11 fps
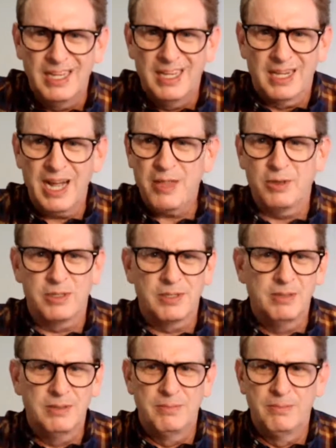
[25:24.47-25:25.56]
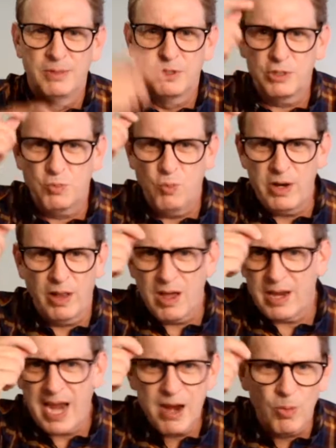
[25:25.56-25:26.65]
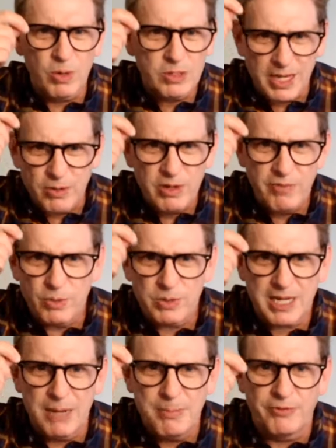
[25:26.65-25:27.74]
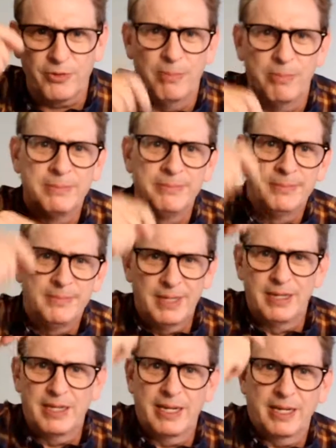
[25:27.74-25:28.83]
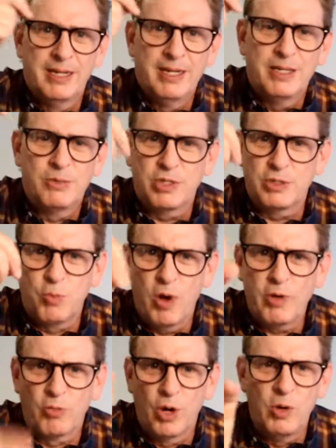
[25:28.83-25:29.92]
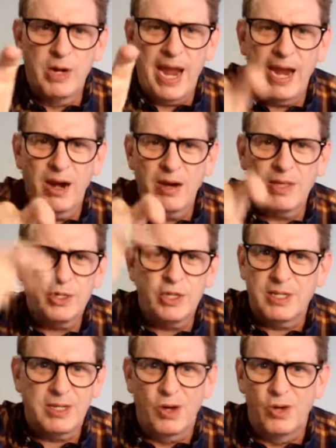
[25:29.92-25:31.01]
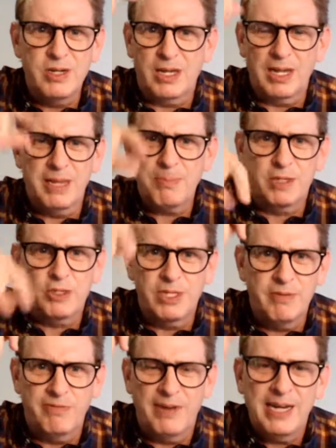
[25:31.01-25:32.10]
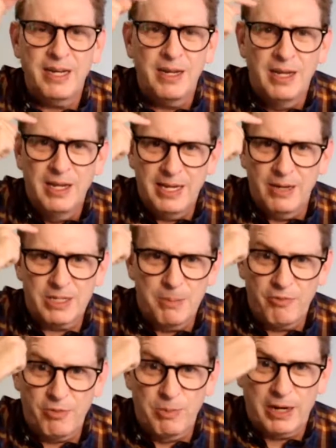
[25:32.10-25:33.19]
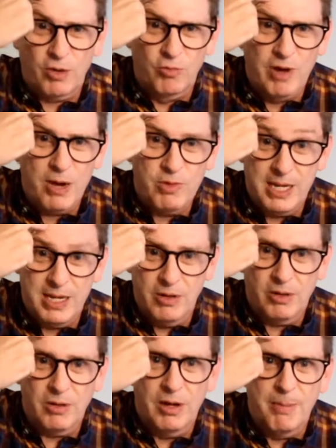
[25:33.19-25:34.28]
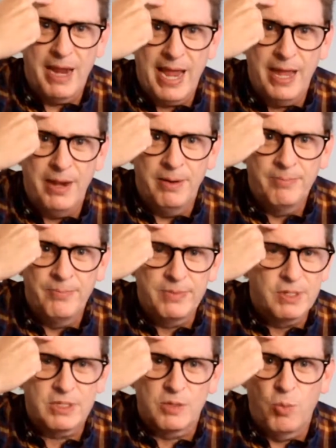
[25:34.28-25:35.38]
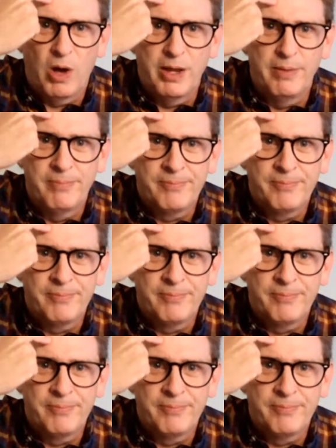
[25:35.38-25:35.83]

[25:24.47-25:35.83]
"God, there's this one long hair. I don't even know where it's coming from." And like, there was this one rogue hair that she couldn't clip because she didn't find it. Yeah, it was coming from like around here on my head. Just this one